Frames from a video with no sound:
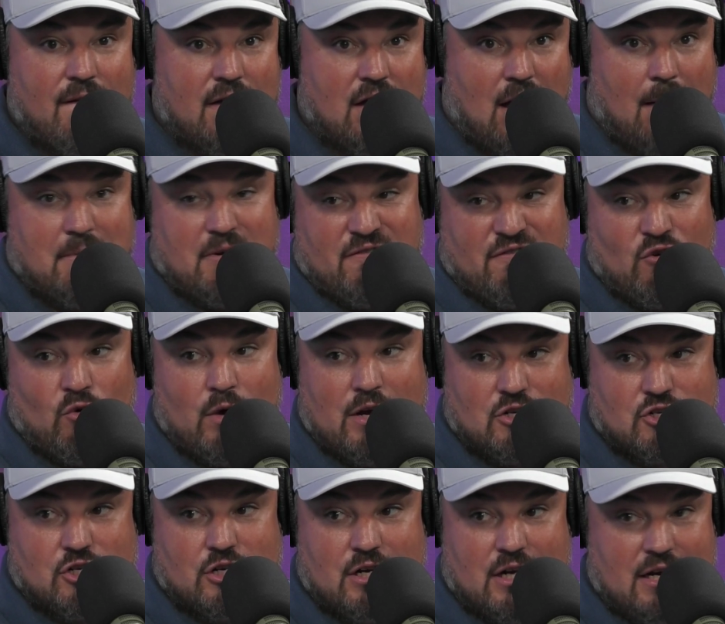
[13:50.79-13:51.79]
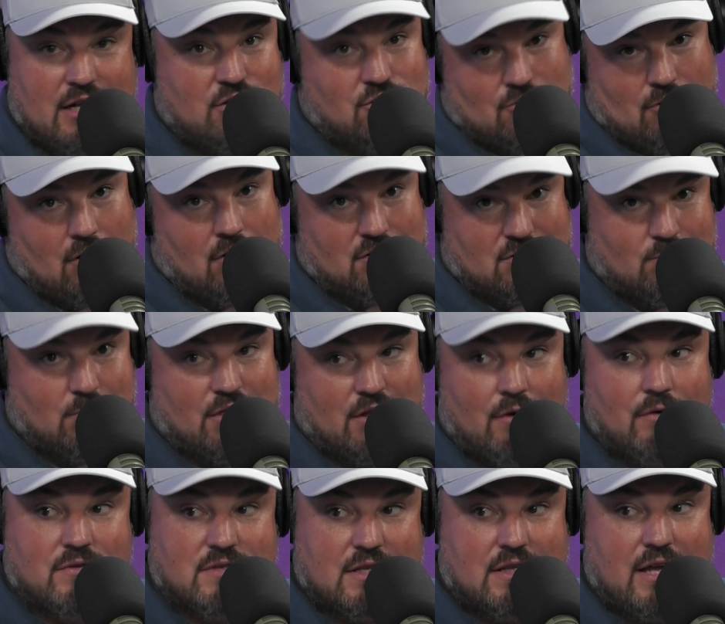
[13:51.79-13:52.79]
come to fruition, and he struggles with
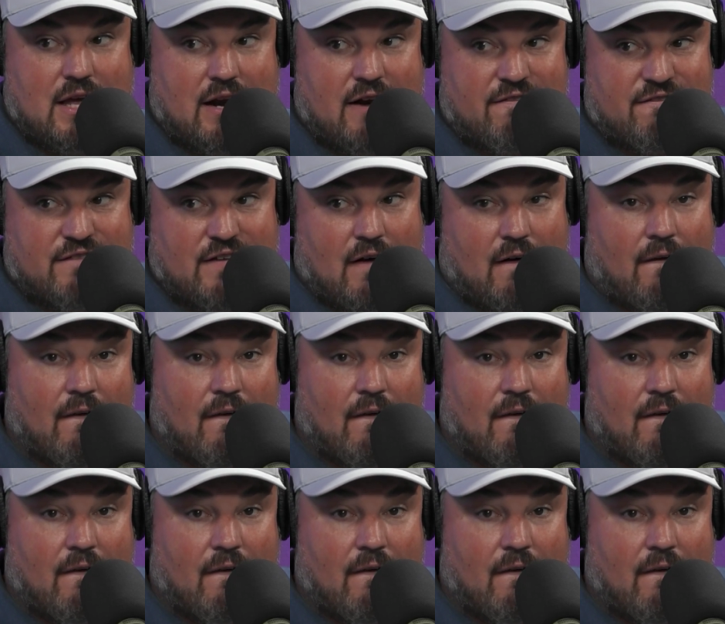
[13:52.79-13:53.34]
those in the NFL?